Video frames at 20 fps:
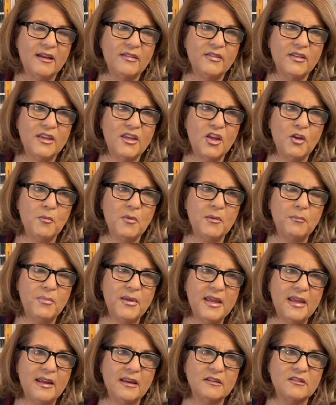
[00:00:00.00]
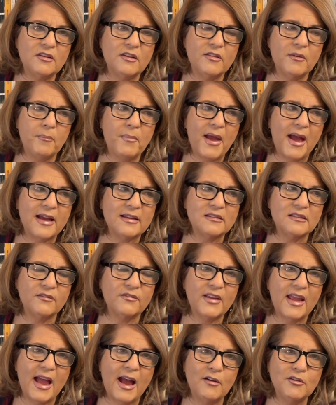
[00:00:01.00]
the human being to the
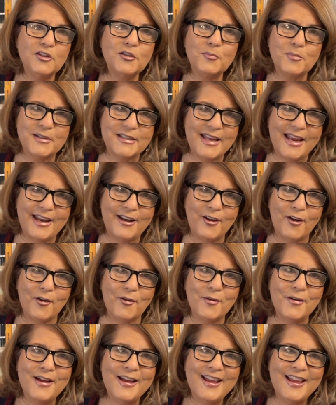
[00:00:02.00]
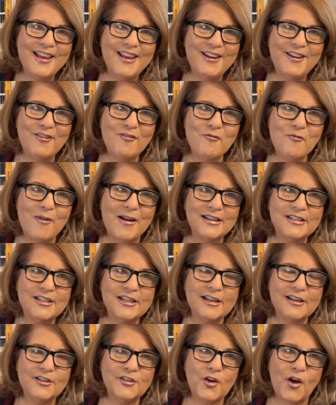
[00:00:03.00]
passive couch potato, you know,
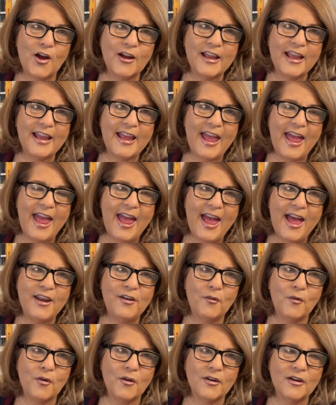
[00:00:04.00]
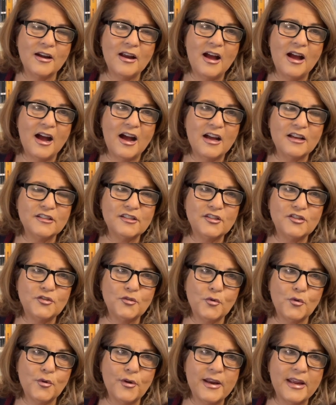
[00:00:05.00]
watching a talking head or a
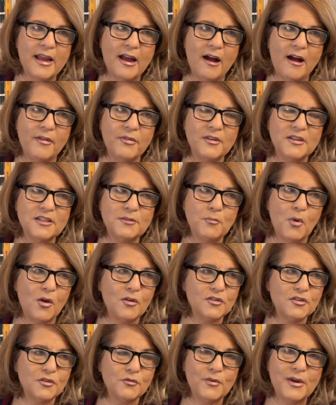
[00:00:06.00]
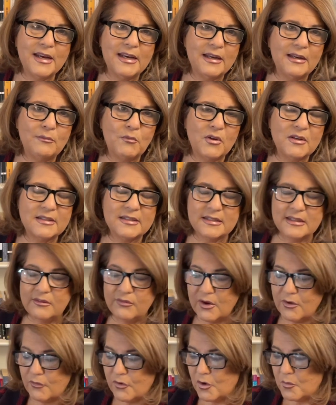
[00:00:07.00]
story on the small screen in one's
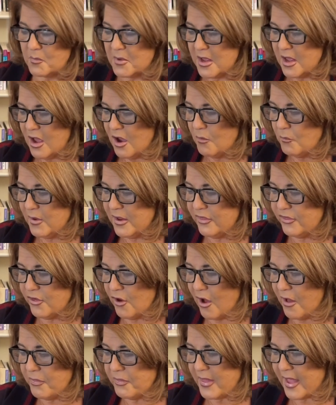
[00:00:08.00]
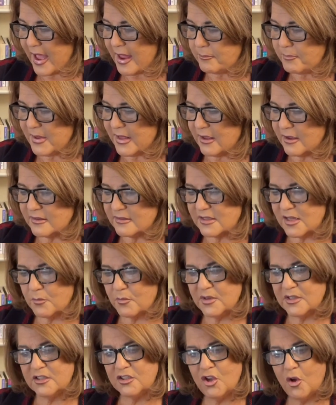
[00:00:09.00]
living room. We thought that because there
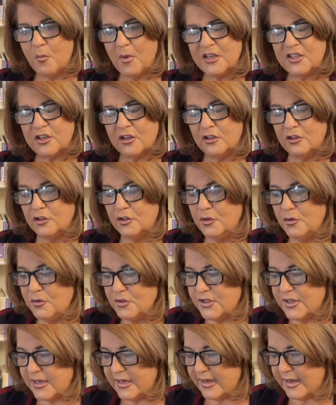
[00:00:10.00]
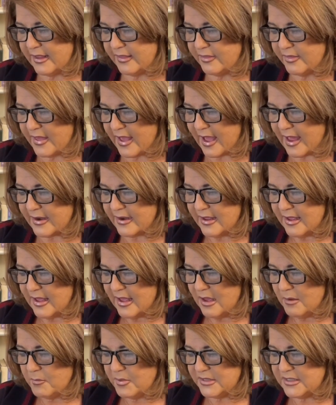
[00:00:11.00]
was so much illusion in that.
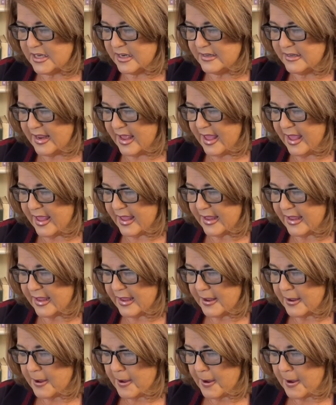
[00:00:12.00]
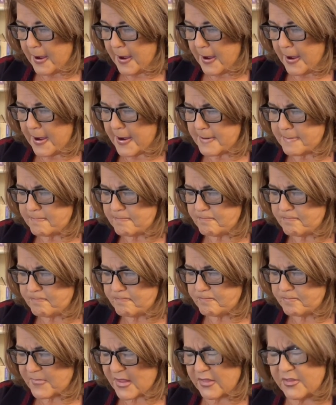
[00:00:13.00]
But today, um,
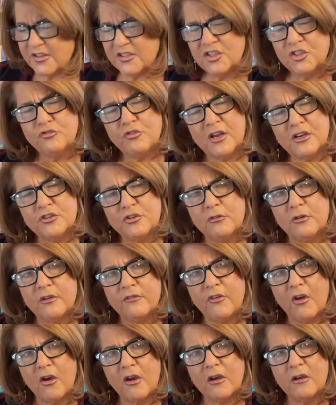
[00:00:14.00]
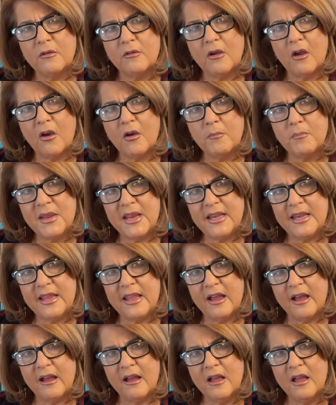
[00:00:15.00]
the structure of our, our
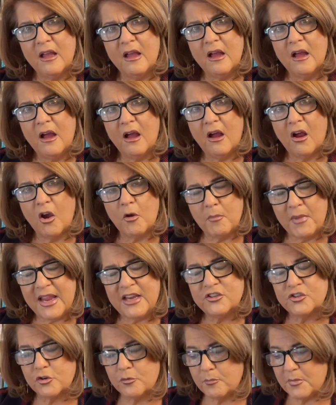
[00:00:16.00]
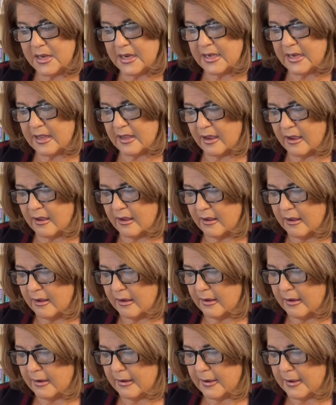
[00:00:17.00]
media, our major media,
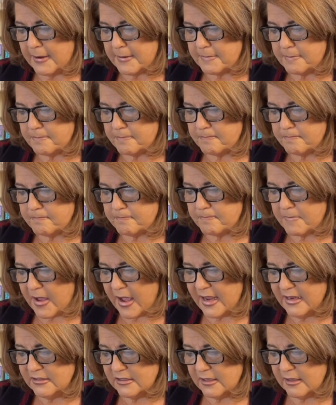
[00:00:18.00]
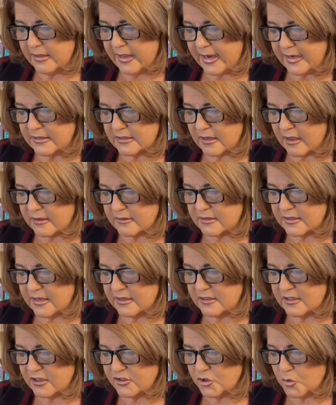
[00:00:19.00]
um, isolates us
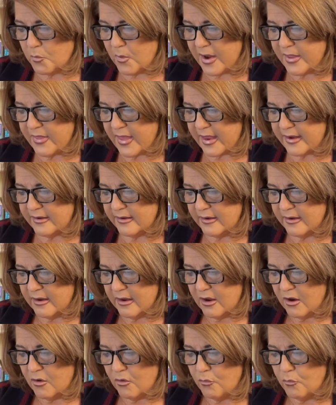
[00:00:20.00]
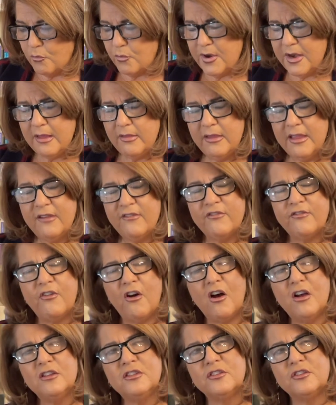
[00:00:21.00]
in such a way that really
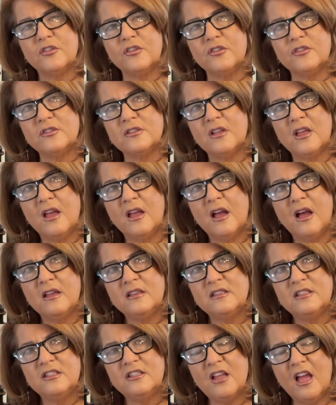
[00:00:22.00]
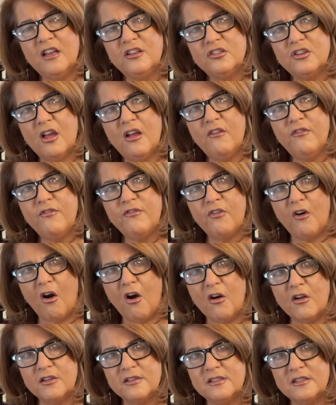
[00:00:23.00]
fosters such a
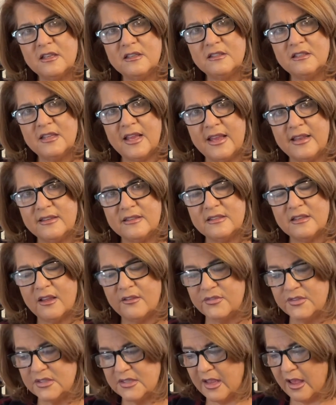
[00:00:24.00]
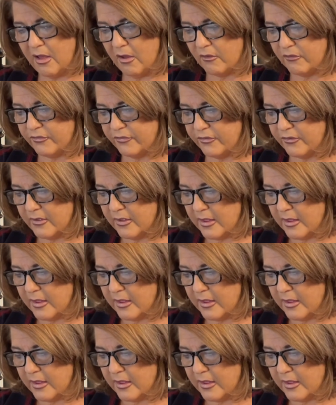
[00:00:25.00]
false sense of self,